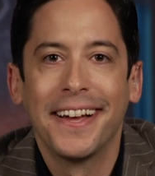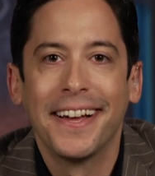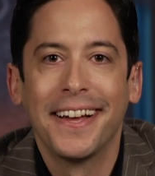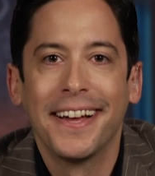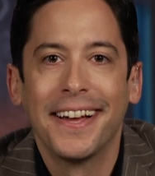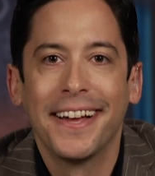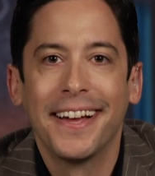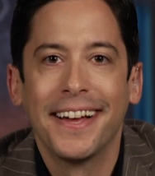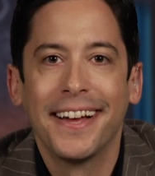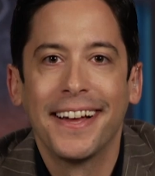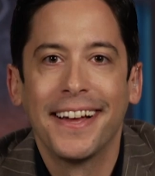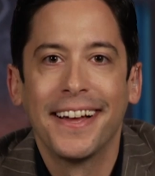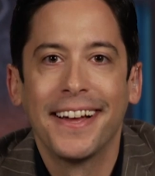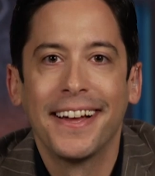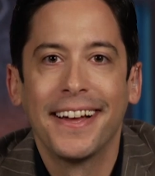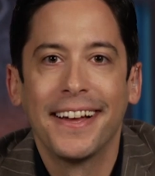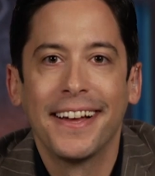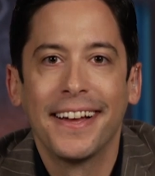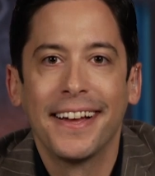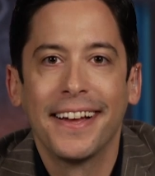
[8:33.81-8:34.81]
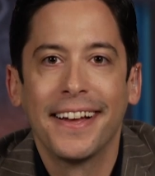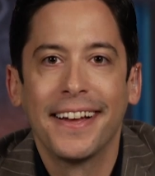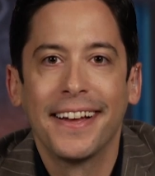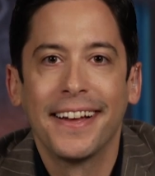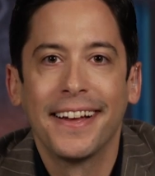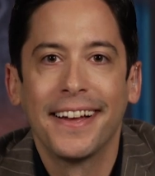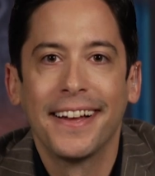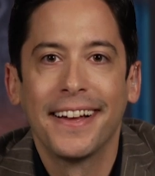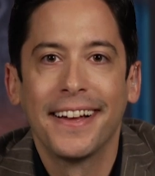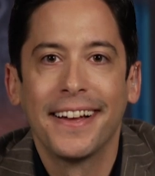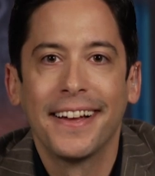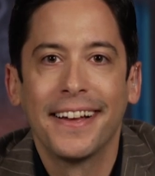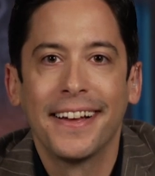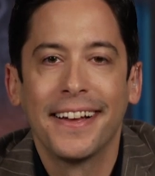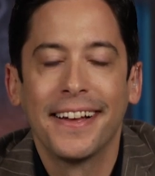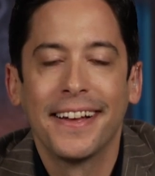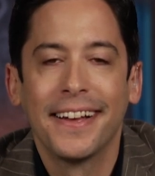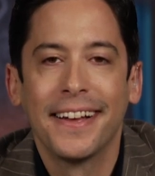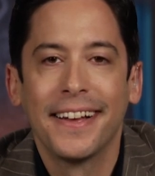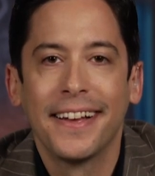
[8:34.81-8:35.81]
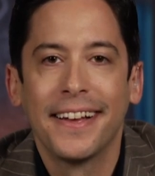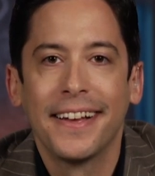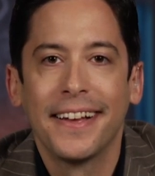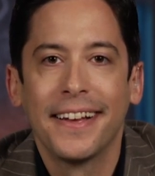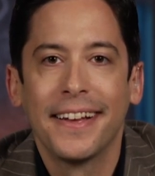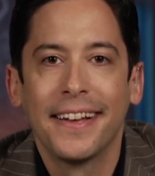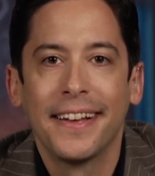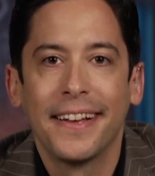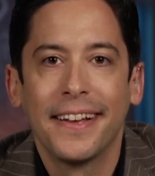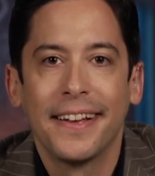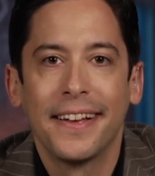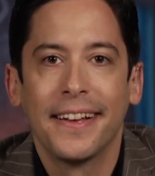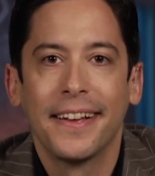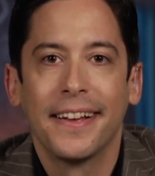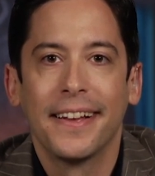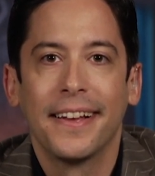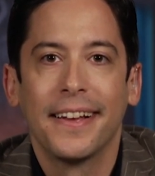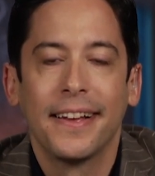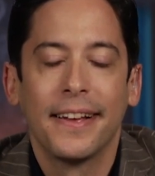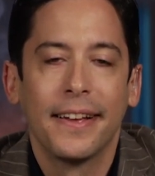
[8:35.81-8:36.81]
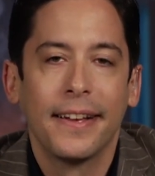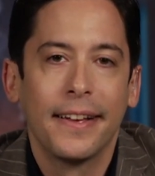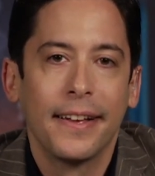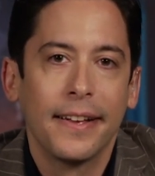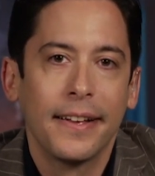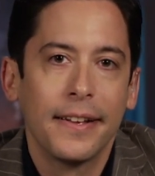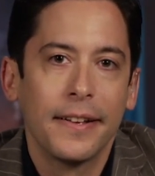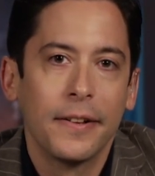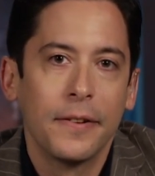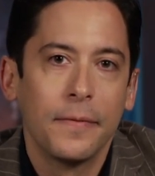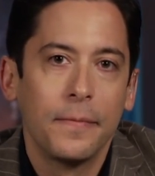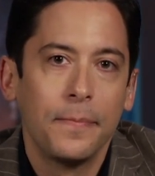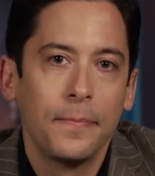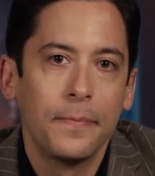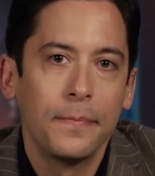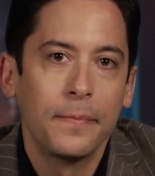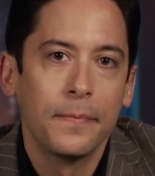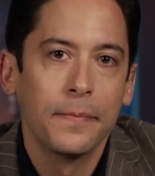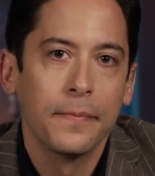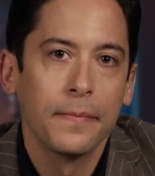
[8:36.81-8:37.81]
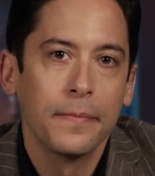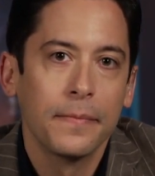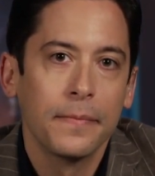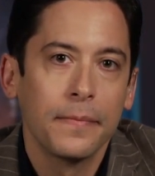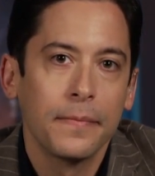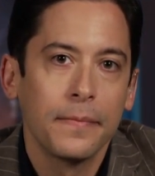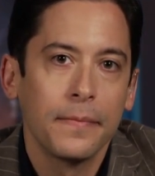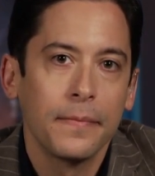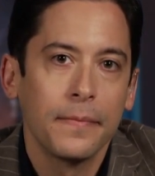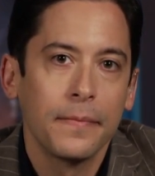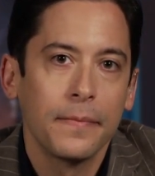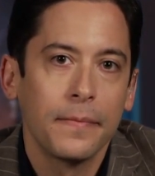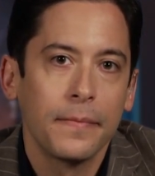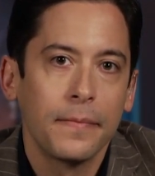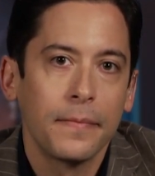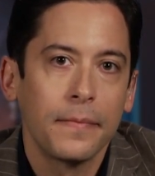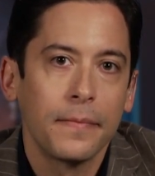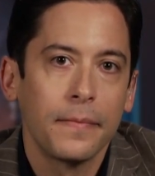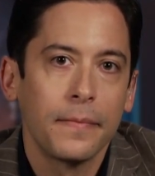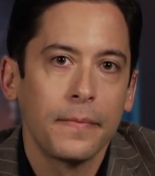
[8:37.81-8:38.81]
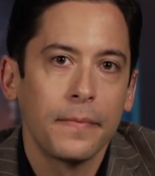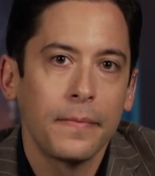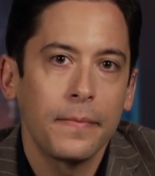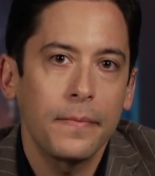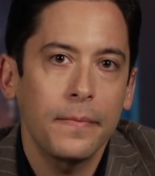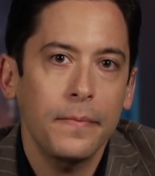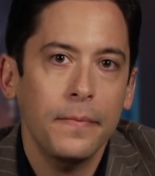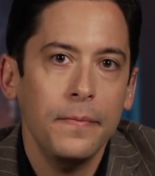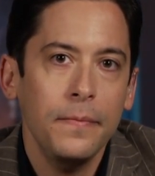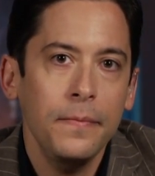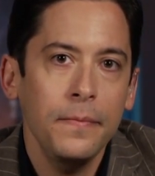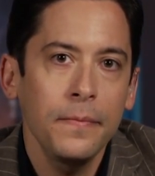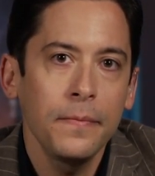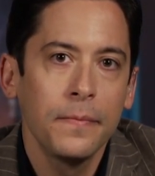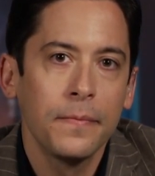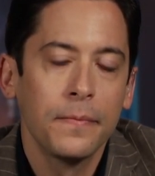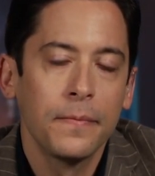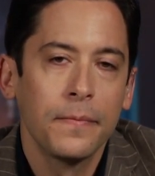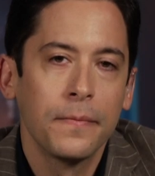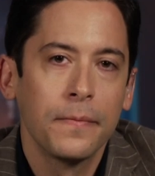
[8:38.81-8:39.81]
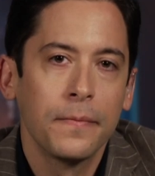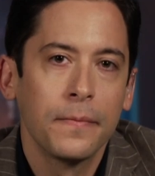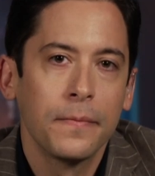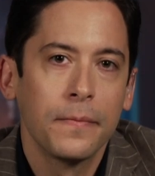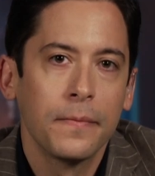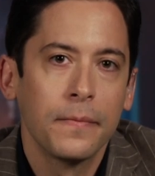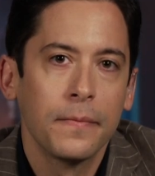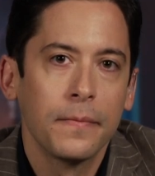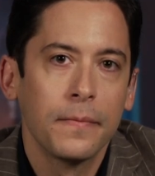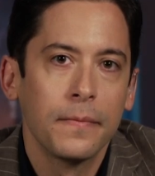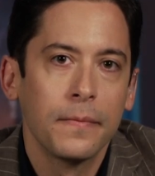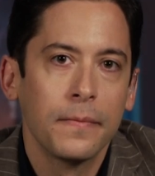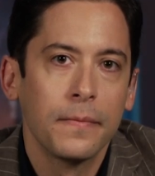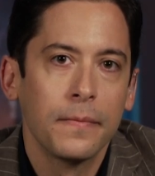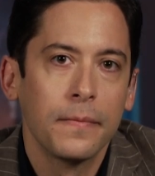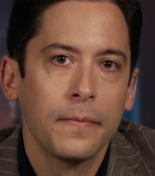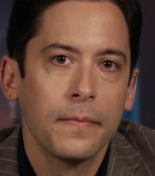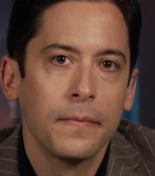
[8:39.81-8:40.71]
(not speaking)